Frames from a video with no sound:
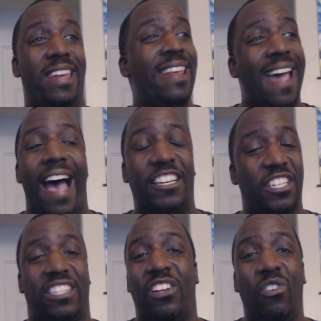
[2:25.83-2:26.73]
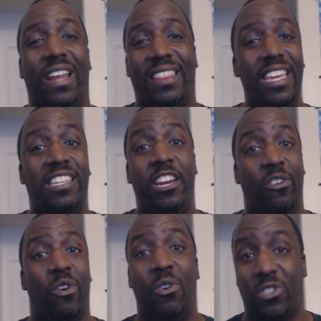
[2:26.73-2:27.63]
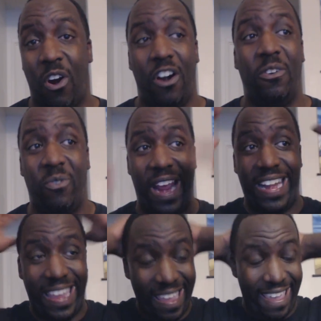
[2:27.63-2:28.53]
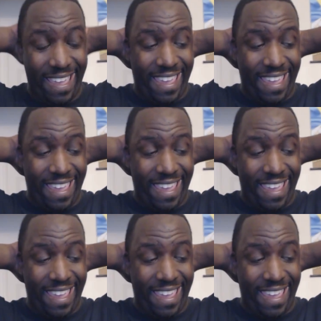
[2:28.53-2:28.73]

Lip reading: And I just know that these heroes aren't ready.